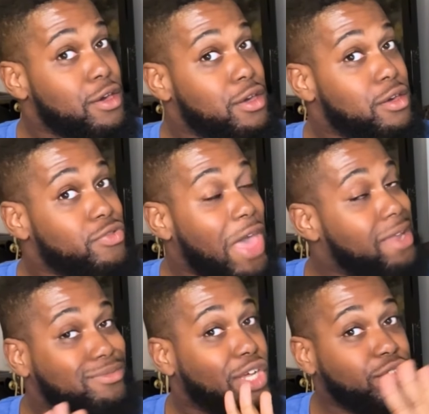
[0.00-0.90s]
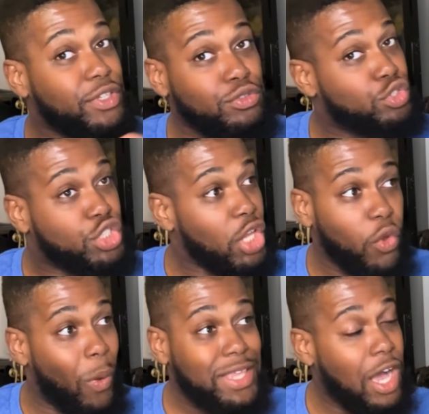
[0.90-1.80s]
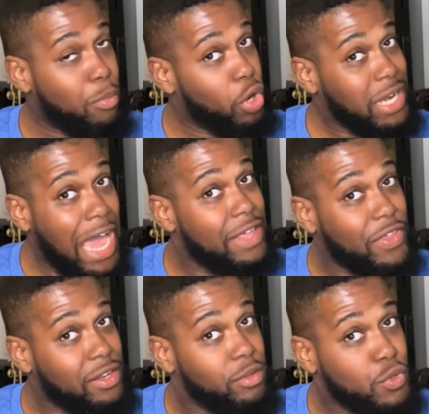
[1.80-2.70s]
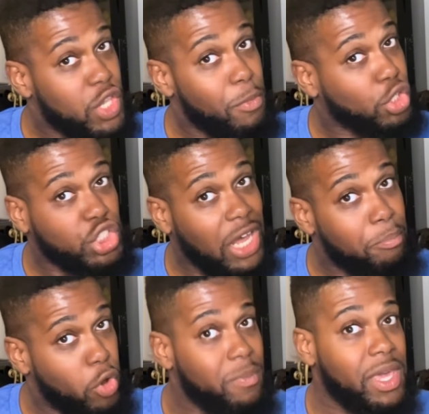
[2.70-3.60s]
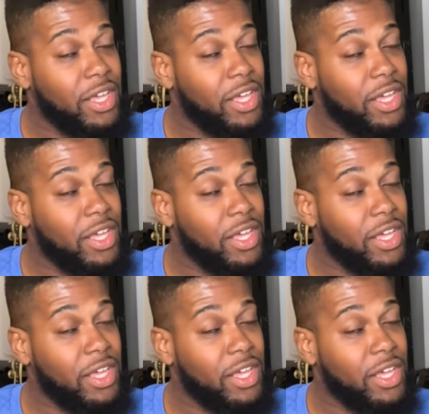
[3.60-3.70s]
that the way Sakamoto died at the end of the museum arc is kind of booting me,